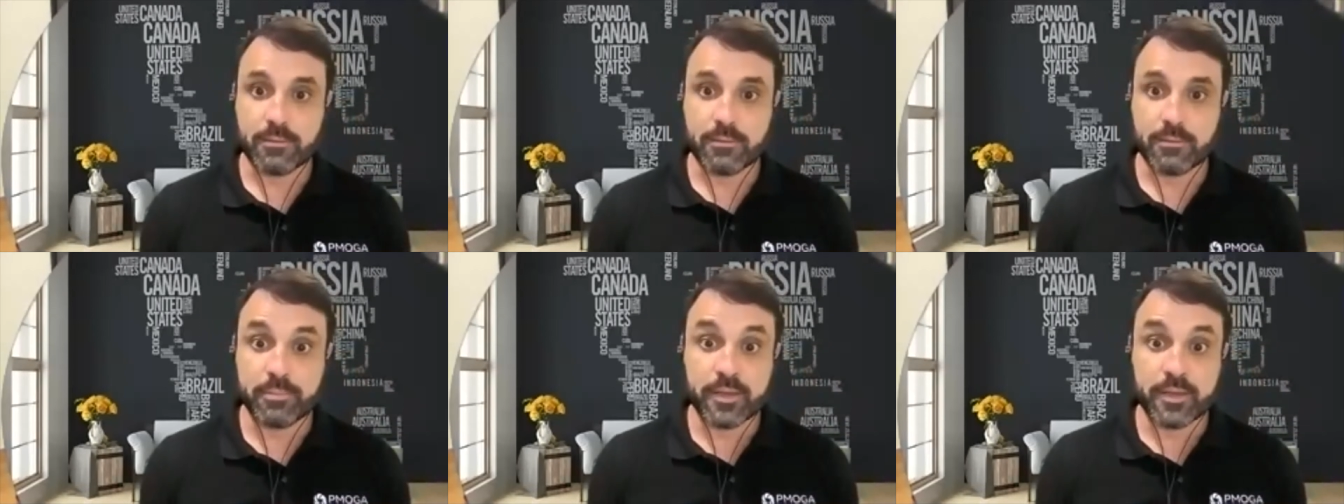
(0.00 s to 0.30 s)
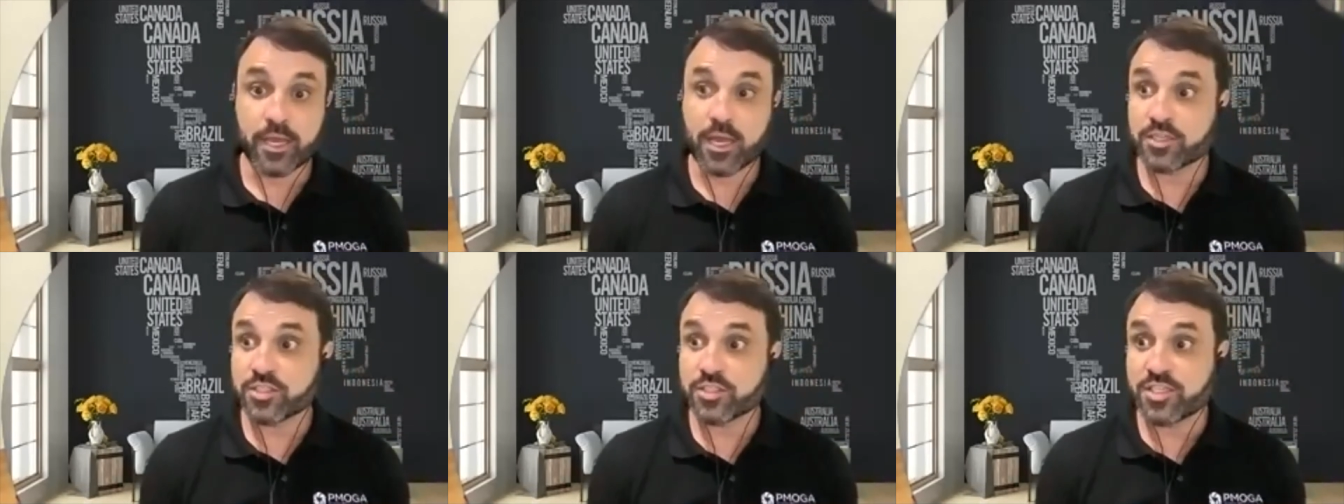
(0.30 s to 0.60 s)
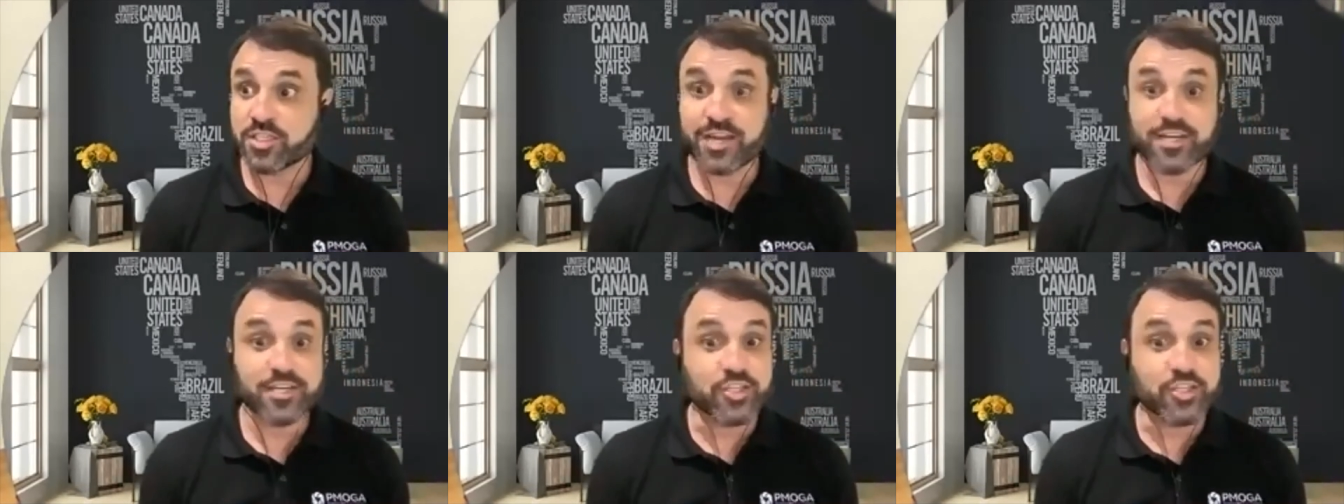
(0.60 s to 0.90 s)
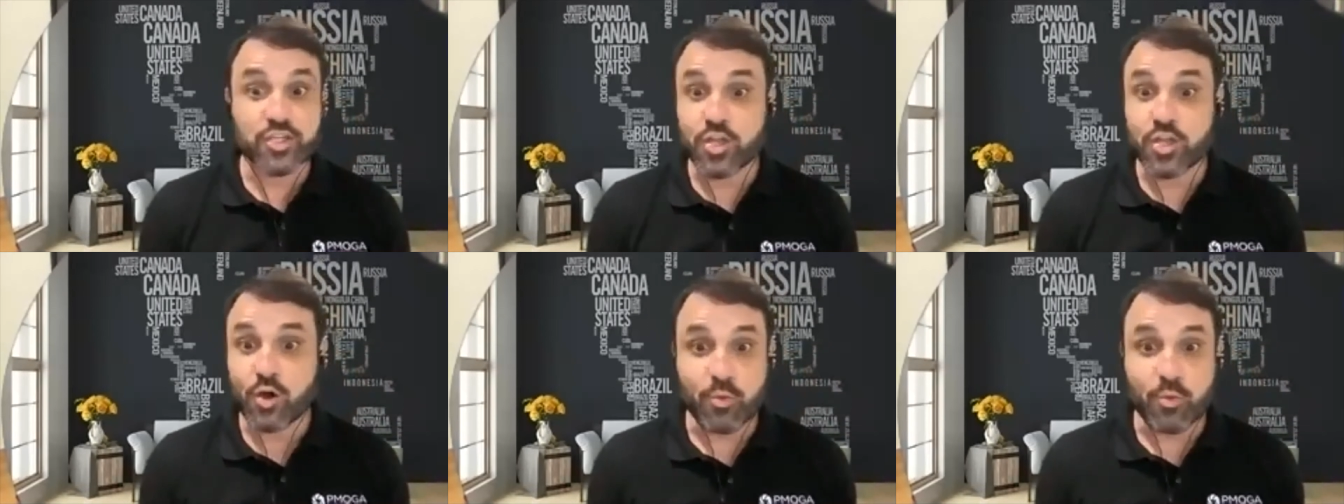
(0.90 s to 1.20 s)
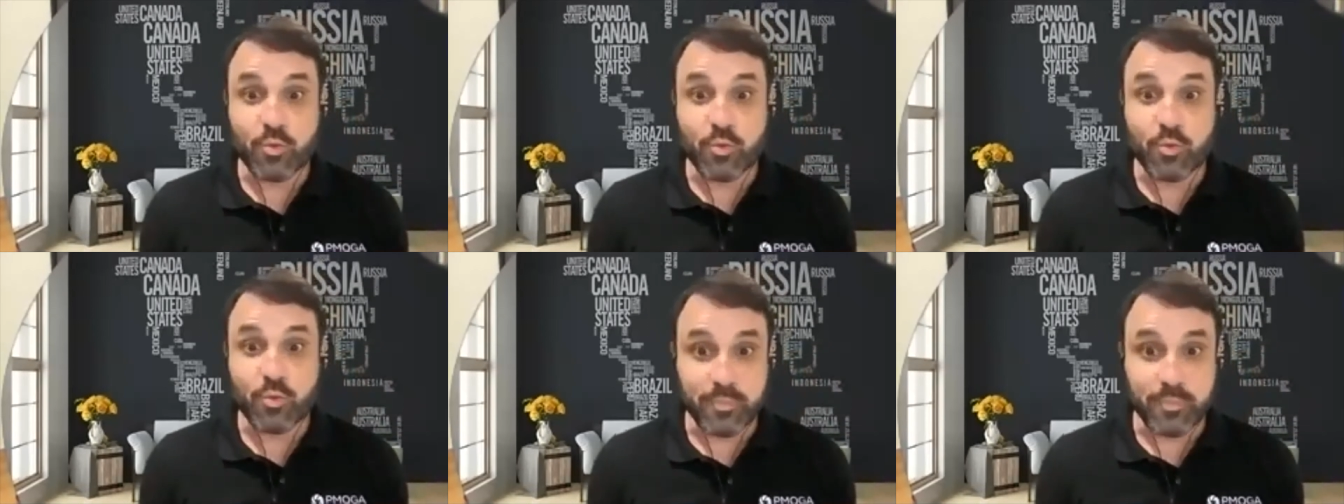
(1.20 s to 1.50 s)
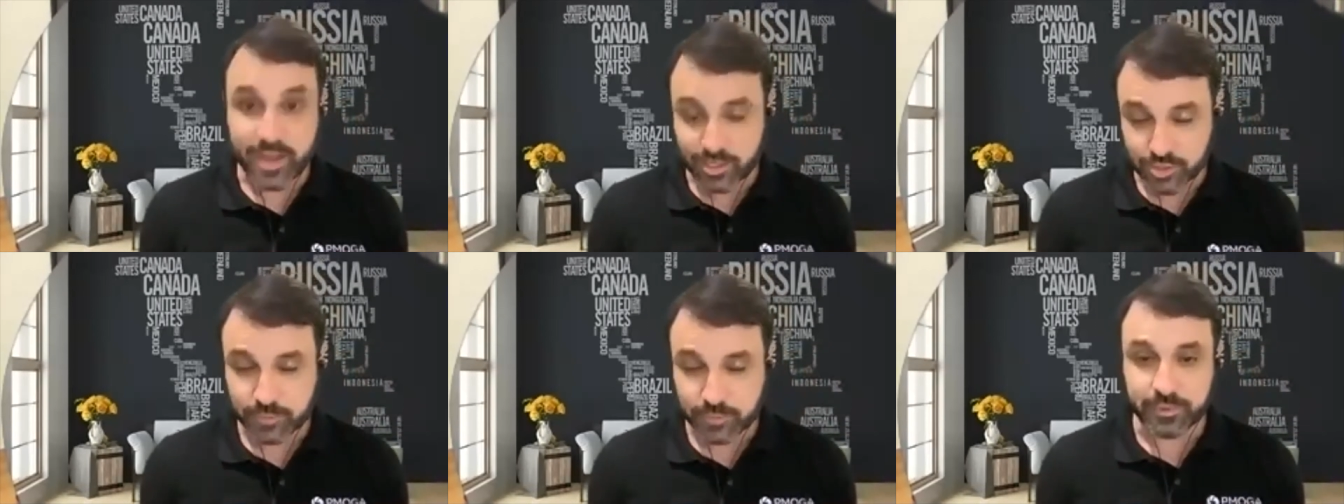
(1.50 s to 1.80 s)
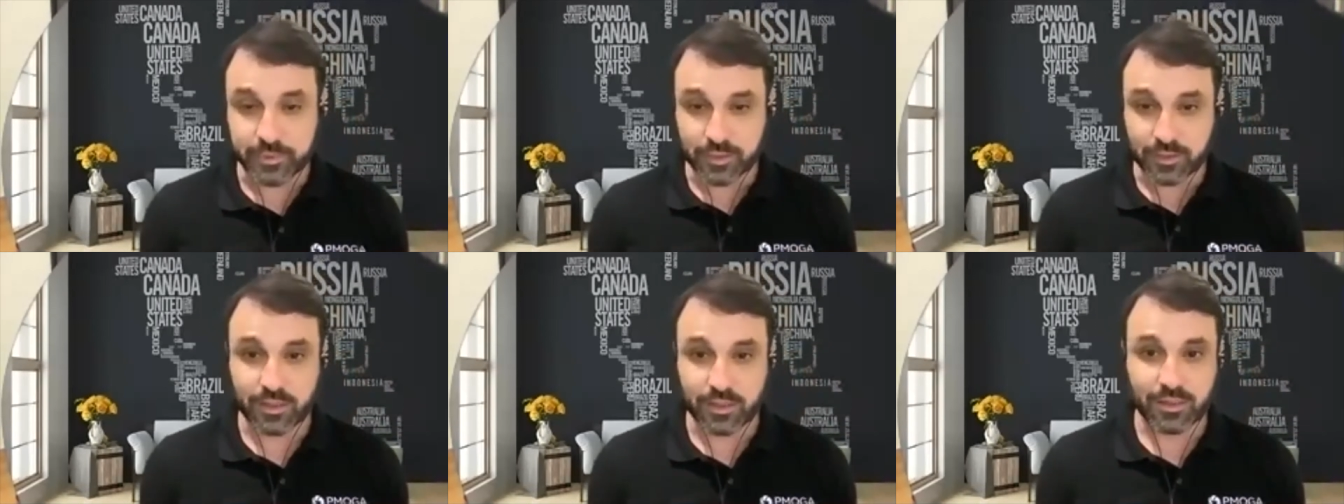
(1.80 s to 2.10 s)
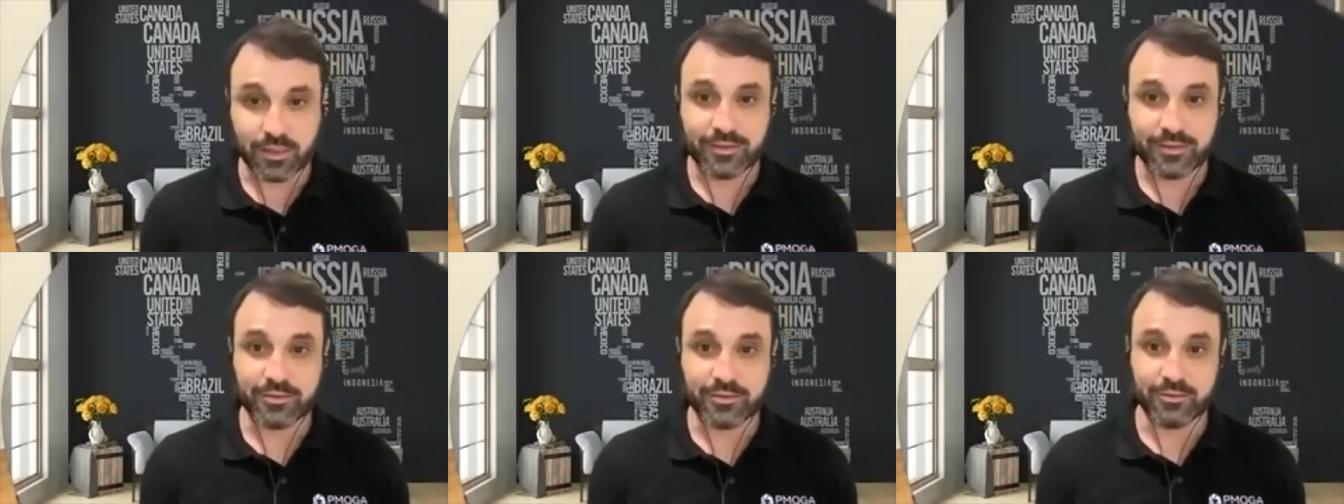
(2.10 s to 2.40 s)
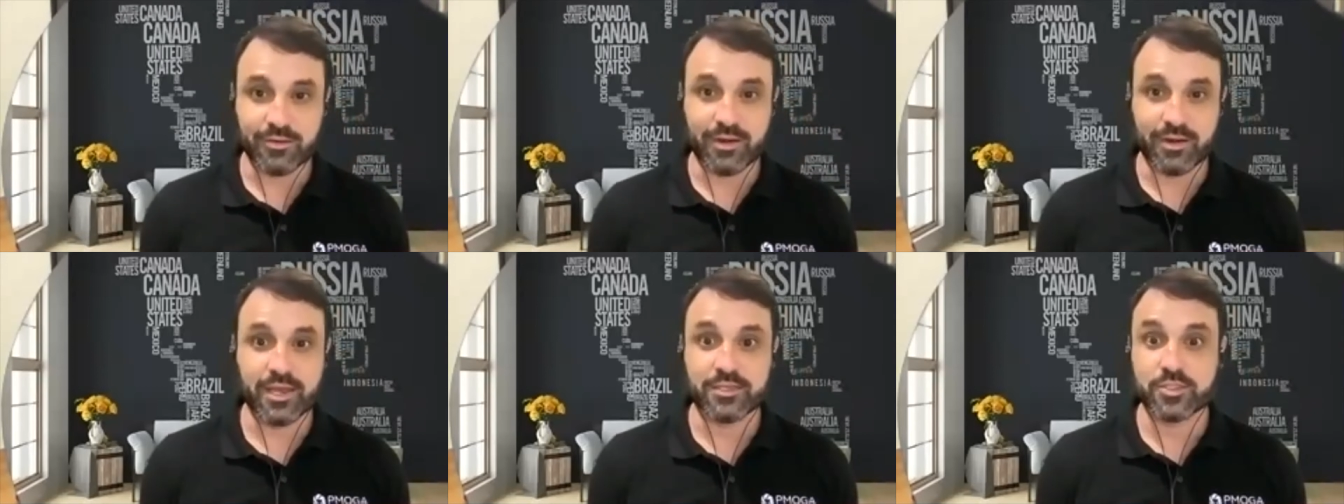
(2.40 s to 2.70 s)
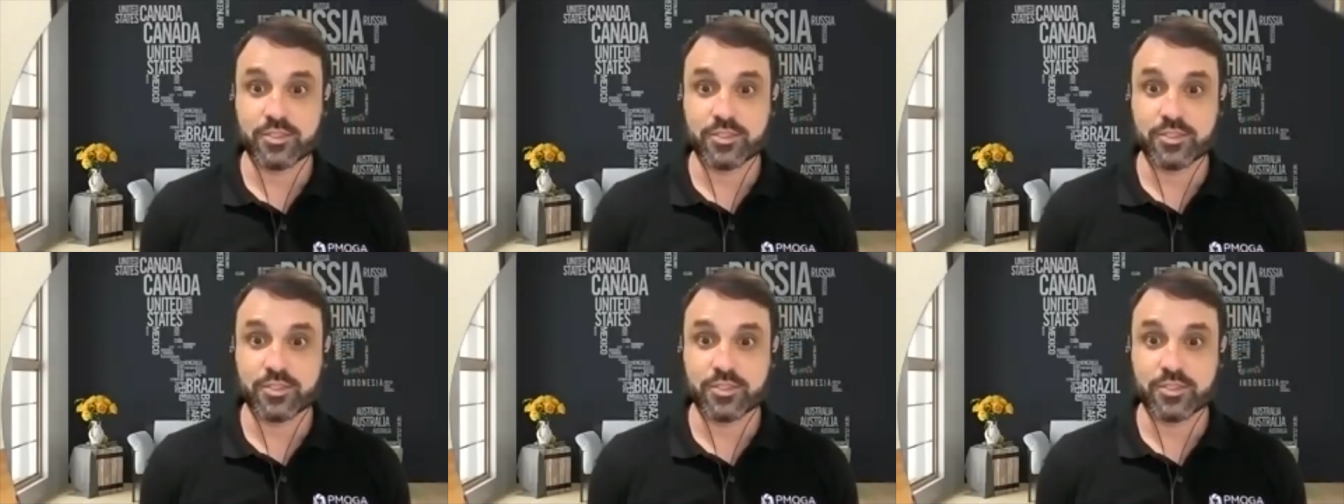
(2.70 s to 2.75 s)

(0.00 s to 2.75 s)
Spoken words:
because there is no magic pill, right?